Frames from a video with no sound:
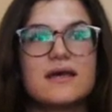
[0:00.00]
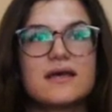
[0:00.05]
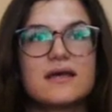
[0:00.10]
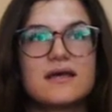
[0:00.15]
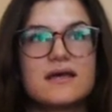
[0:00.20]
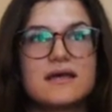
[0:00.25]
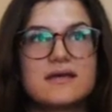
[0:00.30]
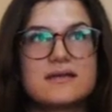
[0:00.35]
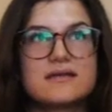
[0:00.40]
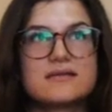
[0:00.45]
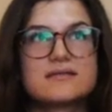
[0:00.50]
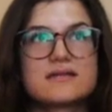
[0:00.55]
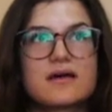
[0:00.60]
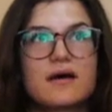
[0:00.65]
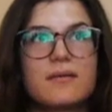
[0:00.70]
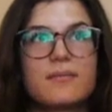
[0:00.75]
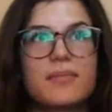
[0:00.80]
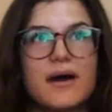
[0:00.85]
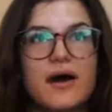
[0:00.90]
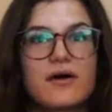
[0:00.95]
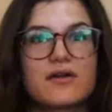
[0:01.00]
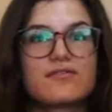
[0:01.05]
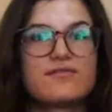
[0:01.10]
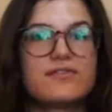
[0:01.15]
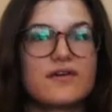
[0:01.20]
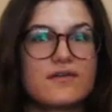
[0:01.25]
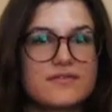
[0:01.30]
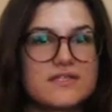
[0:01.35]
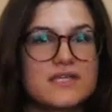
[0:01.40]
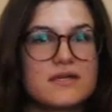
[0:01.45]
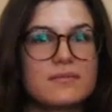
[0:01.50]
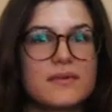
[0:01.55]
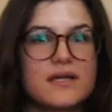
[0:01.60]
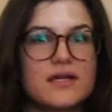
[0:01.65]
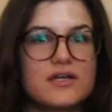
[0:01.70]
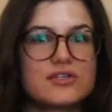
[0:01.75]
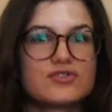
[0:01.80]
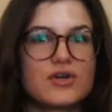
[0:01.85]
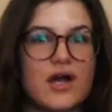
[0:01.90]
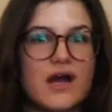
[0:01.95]
is about a
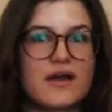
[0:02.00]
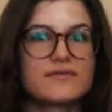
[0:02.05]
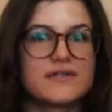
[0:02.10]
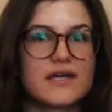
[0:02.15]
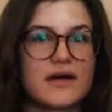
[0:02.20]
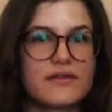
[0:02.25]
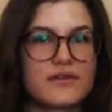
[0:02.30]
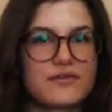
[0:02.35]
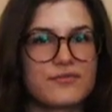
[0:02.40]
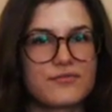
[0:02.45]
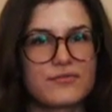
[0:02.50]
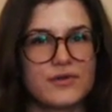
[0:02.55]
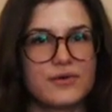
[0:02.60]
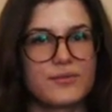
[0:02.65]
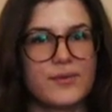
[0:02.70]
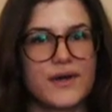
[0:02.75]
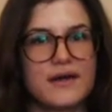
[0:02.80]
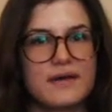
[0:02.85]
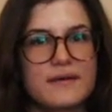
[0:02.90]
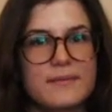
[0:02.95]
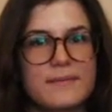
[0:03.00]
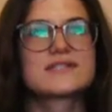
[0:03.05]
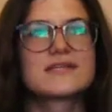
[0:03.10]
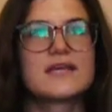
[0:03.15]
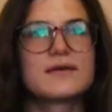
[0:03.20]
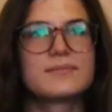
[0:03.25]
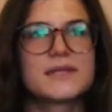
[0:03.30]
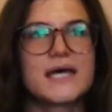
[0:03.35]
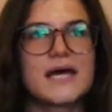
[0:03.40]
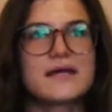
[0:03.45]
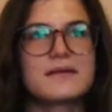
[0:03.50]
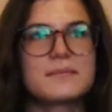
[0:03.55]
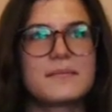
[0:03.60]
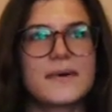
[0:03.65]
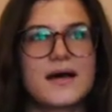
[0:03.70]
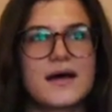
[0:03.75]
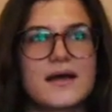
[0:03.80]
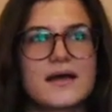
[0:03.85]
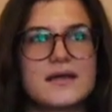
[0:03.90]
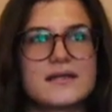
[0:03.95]
15-minute drive down the freeway. Just keep that in
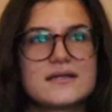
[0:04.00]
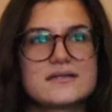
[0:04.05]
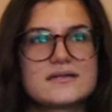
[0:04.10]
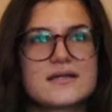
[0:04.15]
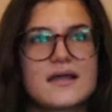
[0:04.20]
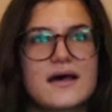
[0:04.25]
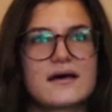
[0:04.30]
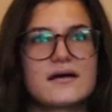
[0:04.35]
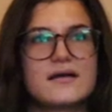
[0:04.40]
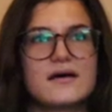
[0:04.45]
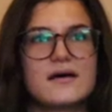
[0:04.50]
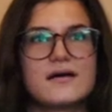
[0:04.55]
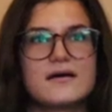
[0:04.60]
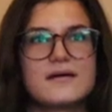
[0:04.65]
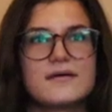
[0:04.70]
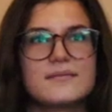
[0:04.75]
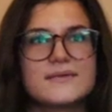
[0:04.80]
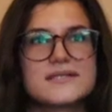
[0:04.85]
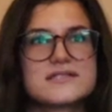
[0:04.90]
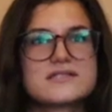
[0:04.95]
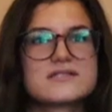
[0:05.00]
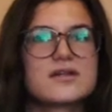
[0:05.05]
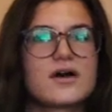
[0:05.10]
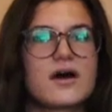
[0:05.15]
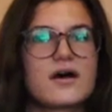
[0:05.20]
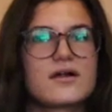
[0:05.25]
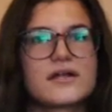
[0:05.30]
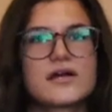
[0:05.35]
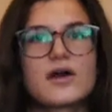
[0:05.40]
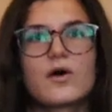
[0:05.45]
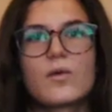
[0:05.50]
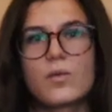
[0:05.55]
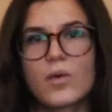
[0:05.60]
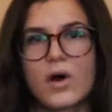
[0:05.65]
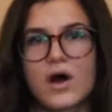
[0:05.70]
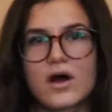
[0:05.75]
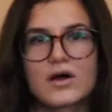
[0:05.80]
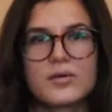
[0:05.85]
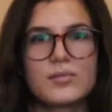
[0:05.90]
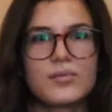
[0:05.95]
mind, that it's not like a
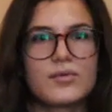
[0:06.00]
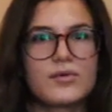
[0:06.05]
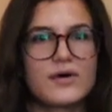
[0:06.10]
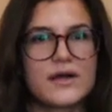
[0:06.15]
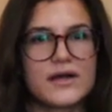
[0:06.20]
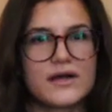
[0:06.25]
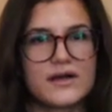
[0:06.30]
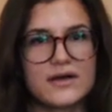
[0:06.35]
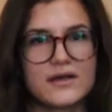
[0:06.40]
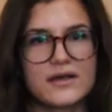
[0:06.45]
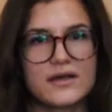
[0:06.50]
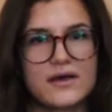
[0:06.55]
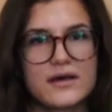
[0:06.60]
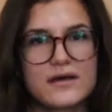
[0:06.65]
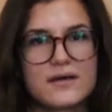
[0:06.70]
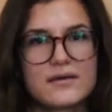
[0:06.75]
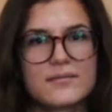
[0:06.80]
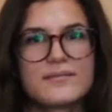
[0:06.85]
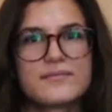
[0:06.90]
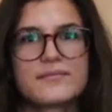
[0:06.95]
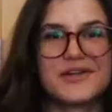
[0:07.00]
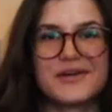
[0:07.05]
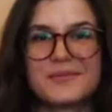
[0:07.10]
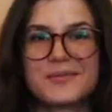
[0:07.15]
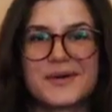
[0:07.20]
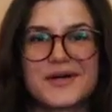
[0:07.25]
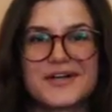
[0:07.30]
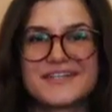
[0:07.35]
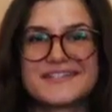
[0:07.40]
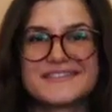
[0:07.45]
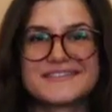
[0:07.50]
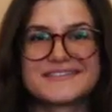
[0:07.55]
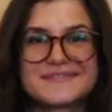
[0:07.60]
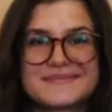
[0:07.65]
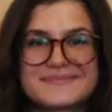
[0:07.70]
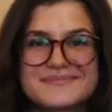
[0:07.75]
walkable area. No parties.